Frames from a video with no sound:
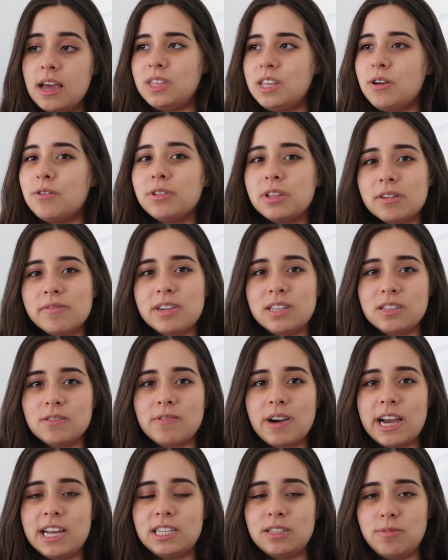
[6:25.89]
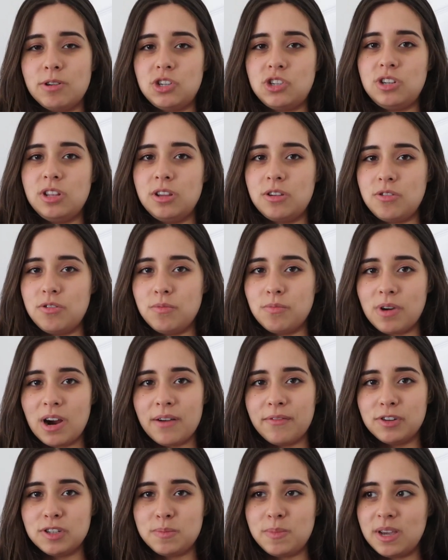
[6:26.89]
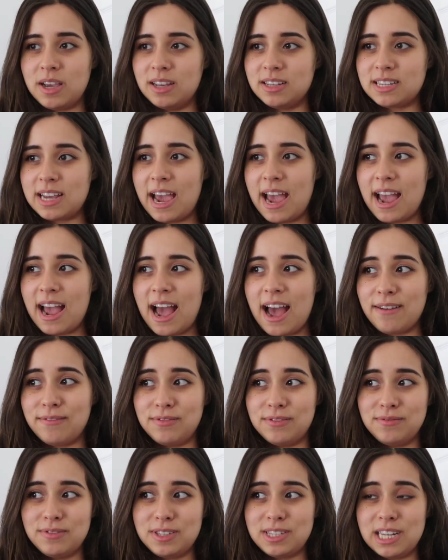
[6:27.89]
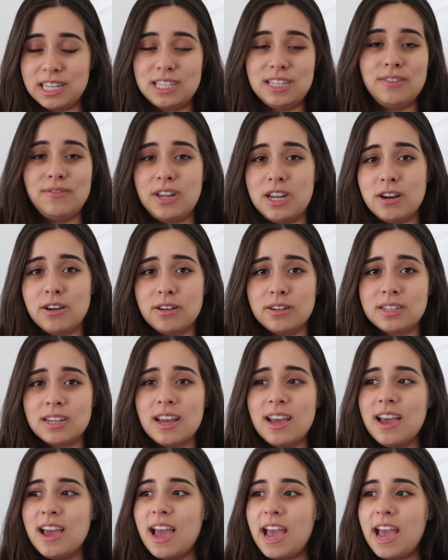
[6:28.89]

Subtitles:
The only reason why I switched to the Kuhn Bravo is because I have sensitive ears